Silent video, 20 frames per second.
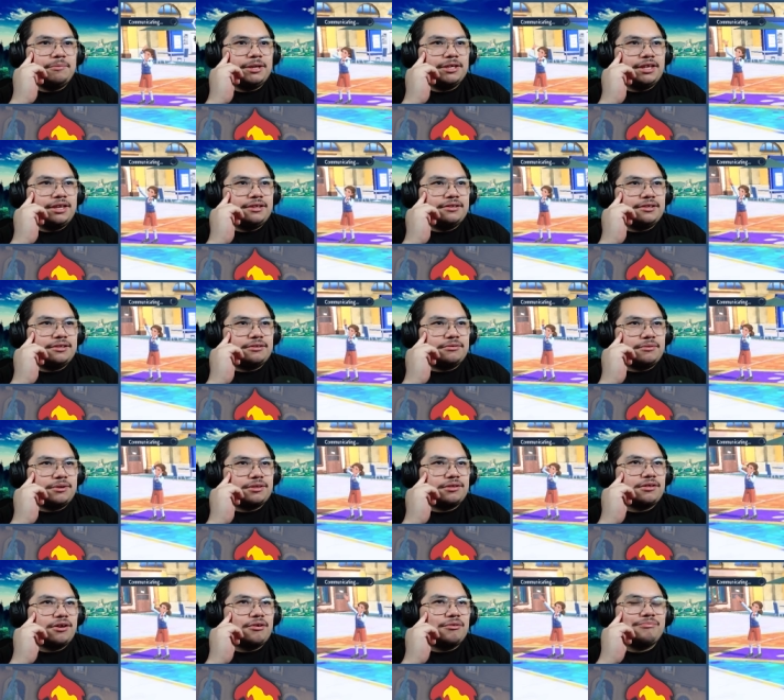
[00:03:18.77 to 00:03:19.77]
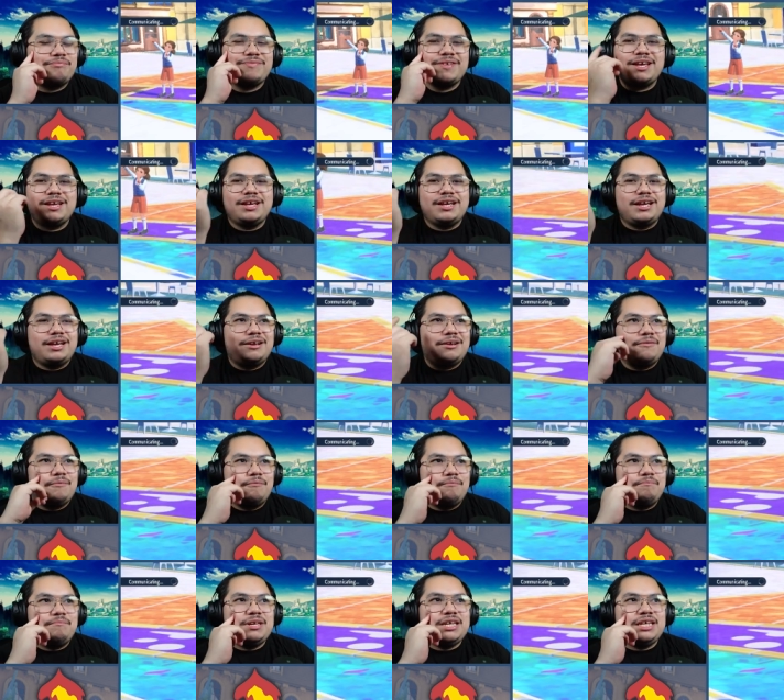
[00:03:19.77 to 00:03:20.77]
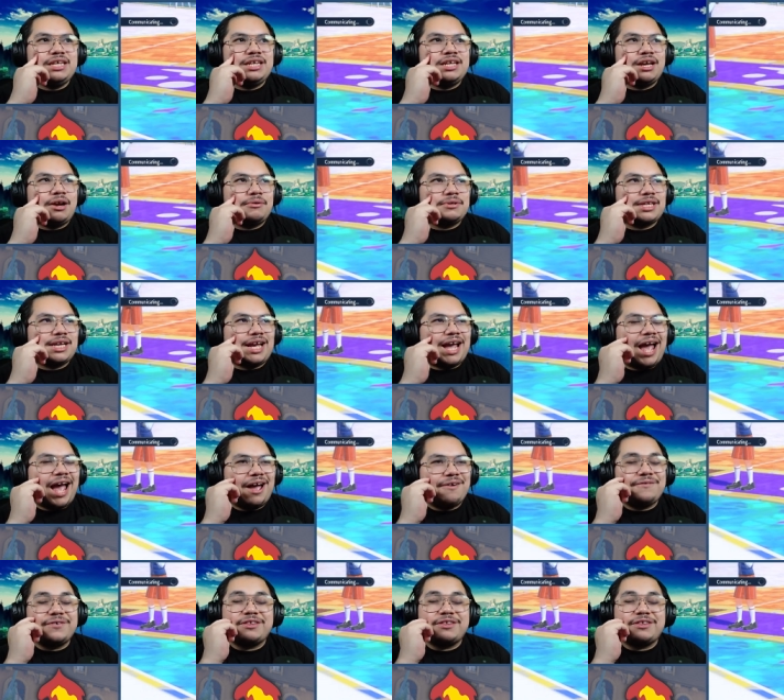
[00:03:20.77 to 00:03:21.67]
make the easy switch. So me, I was like half